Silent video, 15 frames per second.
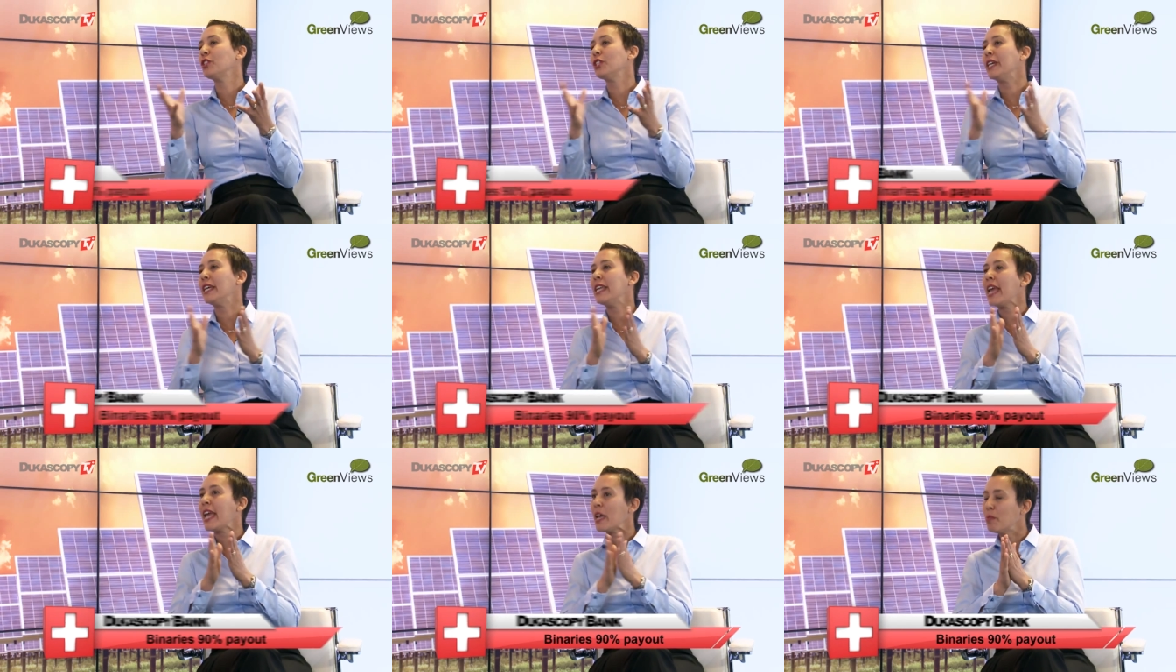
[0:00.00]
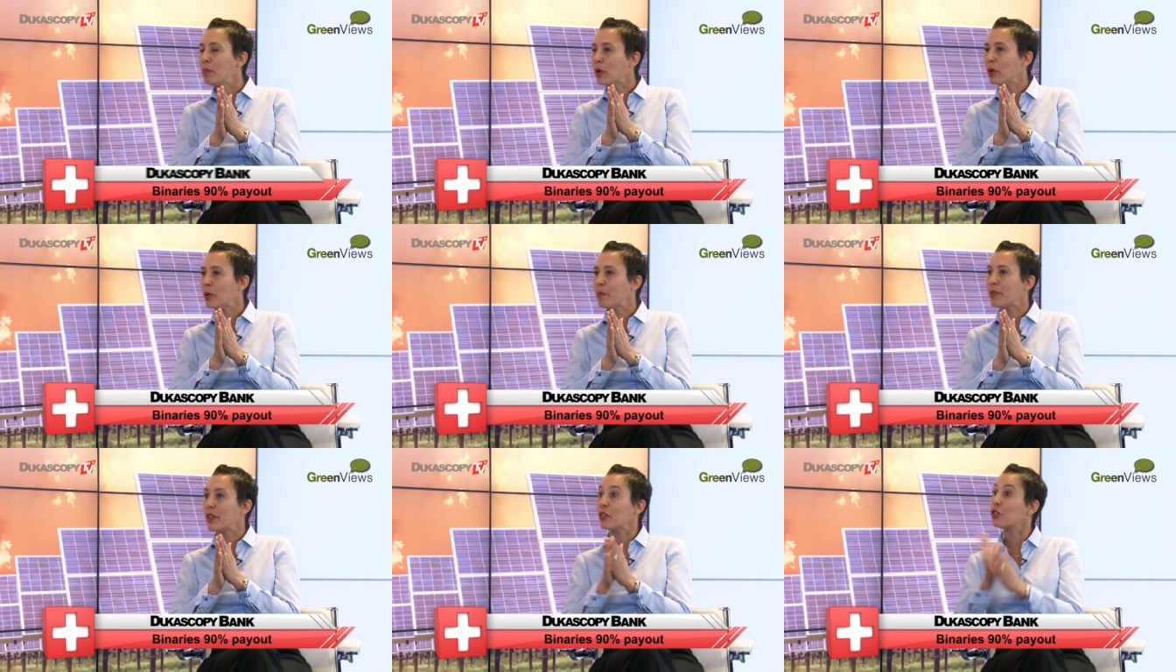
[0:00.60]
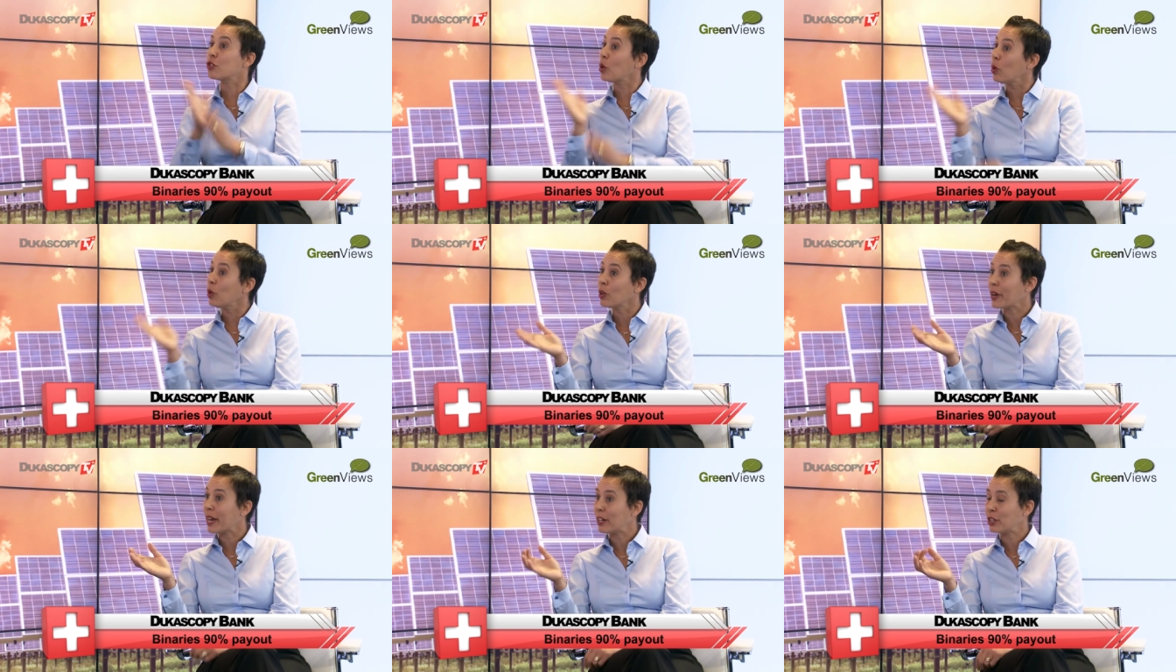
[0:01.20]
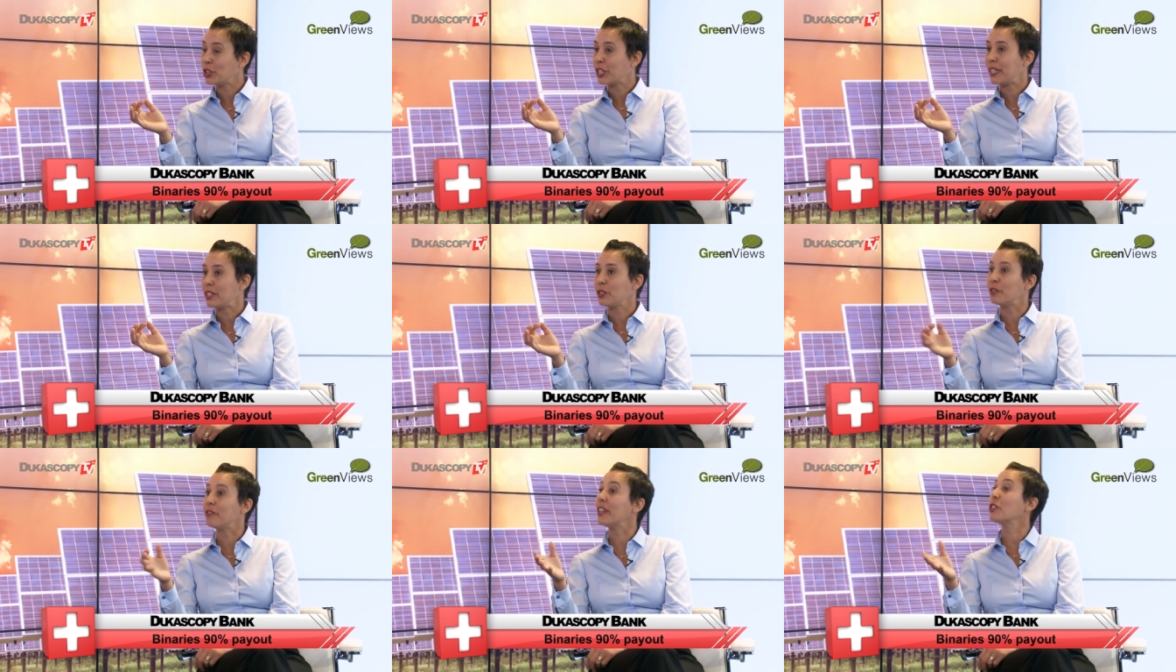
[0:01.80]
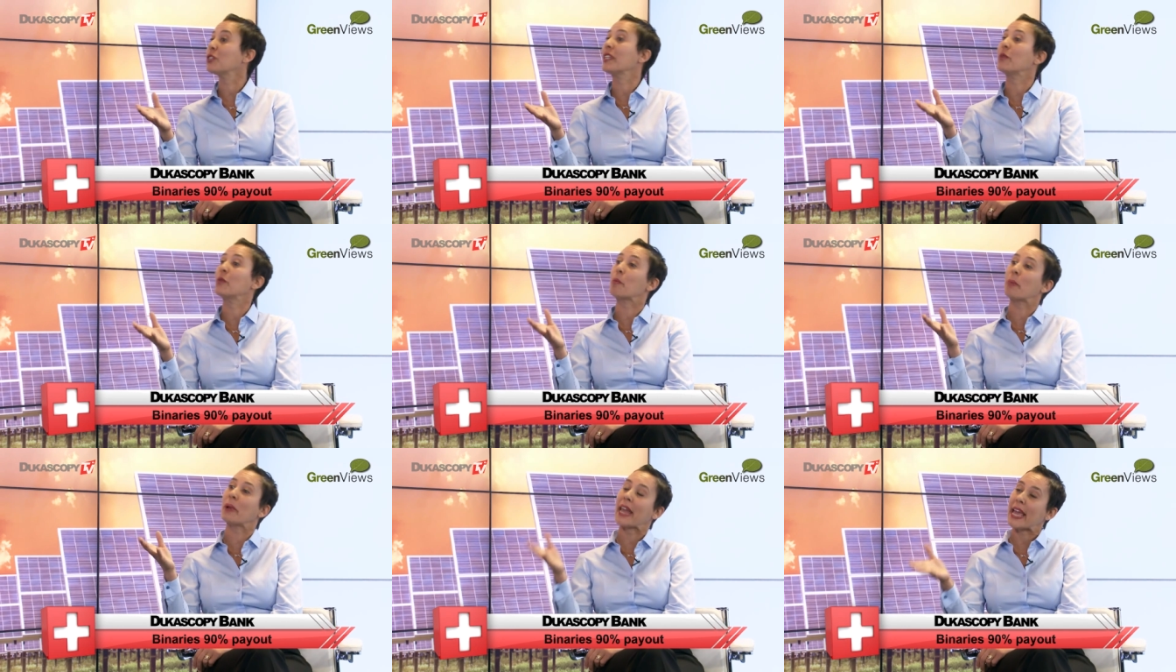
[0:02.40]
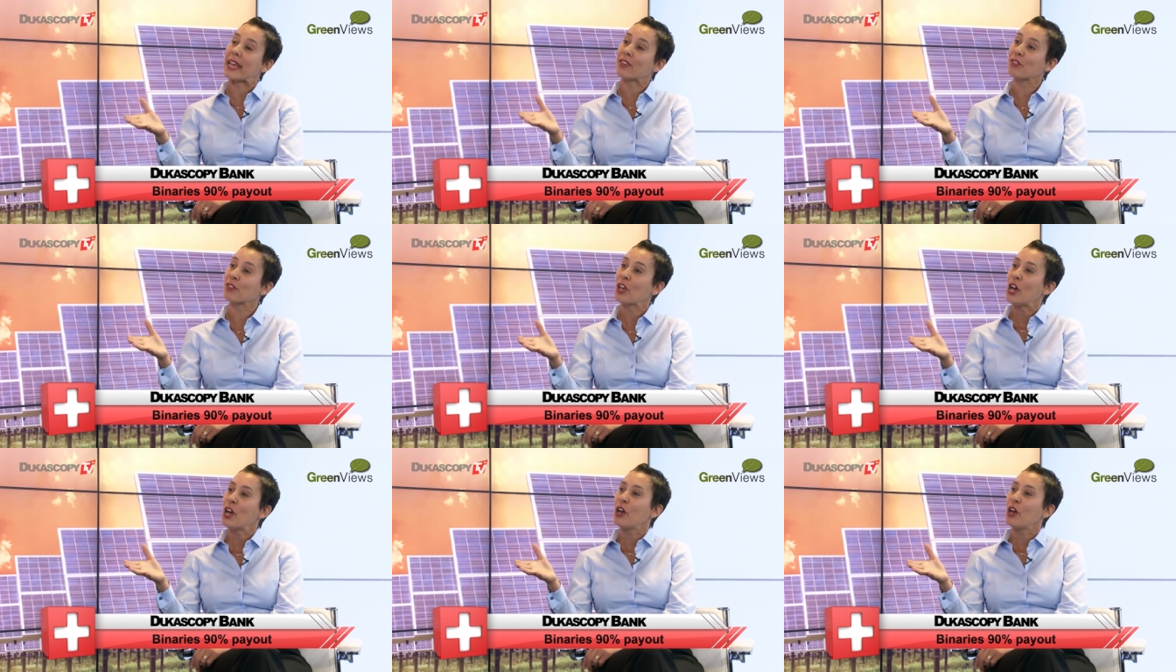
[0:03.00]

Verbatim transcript: to enable solar energy to eventually replace